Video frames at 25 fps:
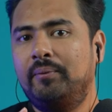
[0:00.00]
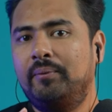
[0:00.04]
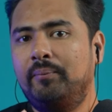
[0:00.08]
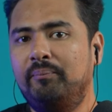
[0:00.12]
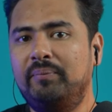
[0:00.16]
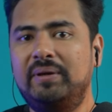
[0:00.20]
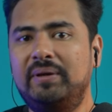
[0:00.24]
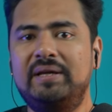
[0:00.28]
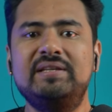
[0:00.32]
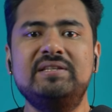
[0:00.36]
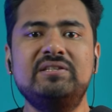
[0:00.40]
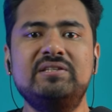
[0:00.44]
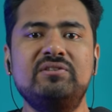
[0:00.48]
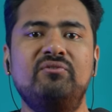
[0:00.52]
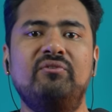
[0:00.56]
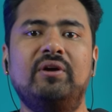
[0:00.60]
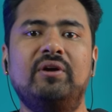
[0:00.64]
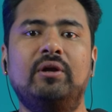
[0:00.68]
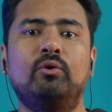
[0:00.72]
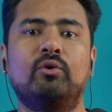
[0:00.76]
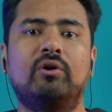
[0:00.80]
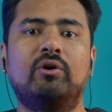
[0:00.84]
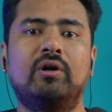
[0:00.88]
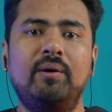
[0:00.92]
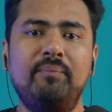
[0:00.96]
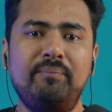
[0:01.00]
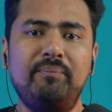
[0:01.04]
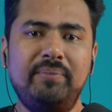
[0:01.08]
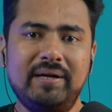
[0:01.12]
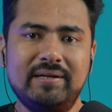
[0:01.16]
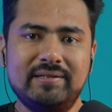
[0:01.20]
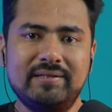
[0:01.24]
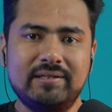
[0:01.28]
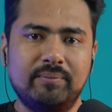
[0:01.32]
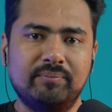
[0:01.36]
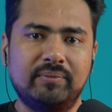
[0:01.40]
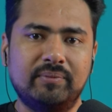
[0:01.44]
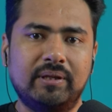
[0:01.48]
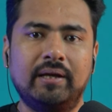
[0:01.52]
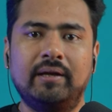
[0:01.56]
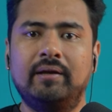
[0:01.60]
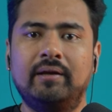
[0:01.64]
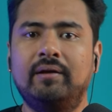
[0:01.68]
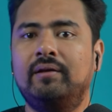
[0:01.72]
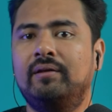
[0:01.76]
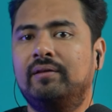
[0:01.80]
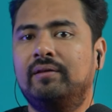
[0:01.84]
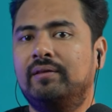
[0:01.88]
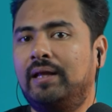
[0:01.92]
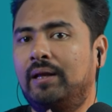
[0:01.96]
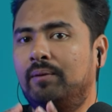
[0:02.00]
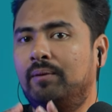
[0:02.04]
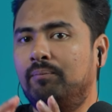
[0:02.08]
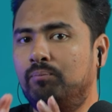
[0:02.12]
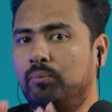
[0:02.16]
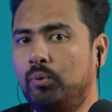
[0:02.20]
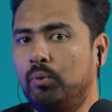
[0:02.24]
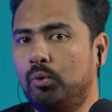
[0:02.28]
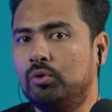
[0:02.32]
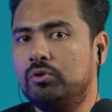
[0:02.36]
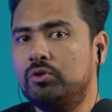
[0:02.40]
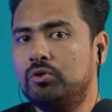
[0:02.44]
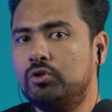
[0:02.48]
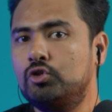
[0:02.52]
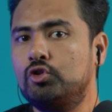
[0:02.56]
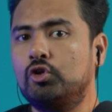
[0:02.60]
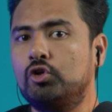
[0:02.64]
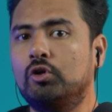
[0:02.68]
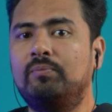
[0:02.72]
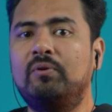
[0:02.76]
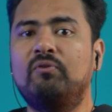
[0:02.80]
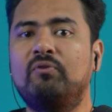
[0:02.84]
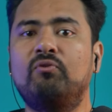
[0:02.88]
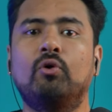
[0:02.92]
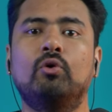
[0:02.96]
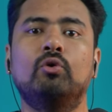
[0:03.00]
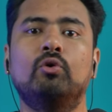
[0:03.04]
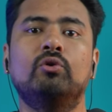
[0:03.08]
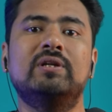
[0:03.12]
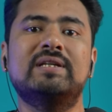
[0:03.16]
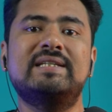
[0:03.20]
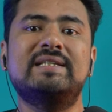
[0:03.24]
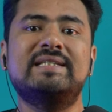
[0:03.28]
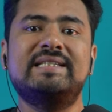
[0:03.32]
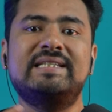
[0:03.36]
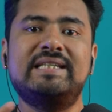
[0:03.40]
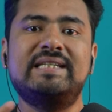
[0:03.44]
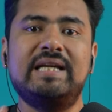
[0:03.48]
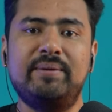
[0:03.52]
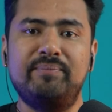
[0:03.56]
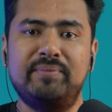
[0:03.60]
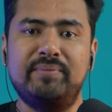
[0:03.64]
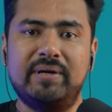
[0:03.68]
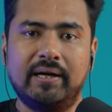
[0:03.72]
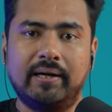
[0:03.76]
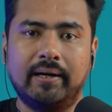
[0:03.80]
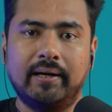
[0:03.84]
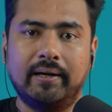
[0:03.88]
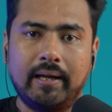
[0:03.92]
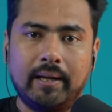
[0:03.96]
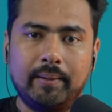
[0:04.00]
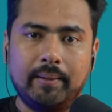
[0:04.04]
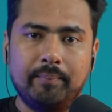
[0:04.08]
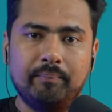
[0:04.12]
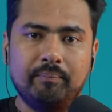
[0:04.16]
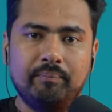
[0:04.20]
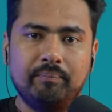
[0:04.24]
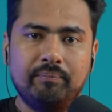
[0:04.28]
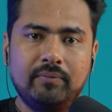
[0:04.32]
Means when you compare something, then both should be follow the same data type.